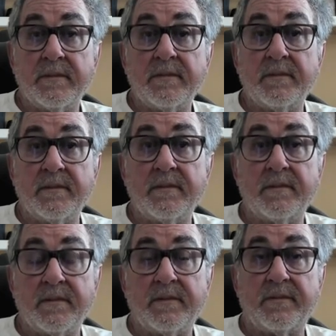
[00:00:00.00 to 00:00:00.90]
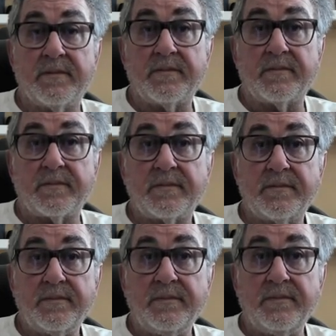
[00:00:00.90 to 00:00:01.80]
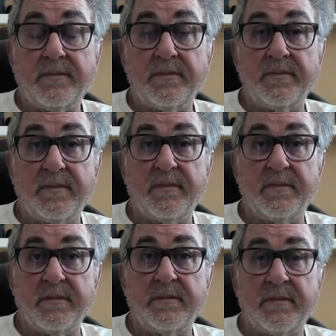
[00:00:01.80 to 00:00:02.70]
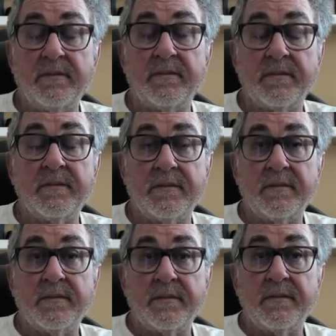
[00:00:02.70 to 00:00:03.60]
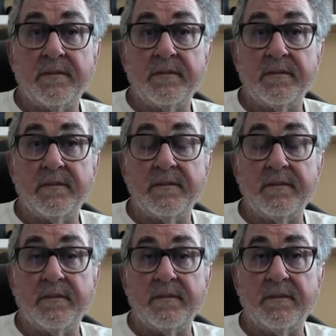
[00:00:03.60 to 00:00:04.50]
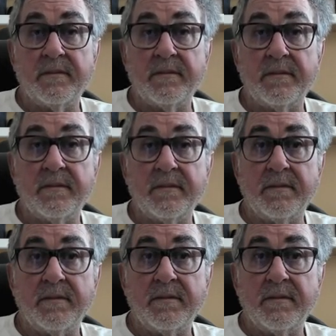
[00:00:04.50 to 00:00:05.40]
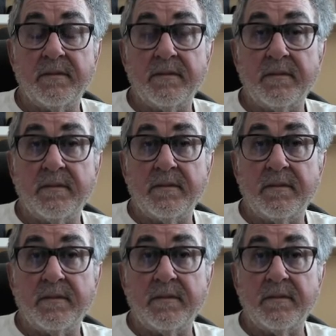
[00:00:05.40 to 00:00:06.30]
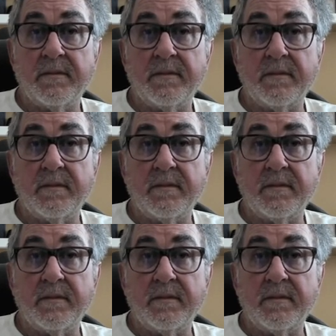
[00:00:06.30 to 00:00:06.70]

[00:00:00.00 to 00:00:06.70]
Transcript: (not speaking)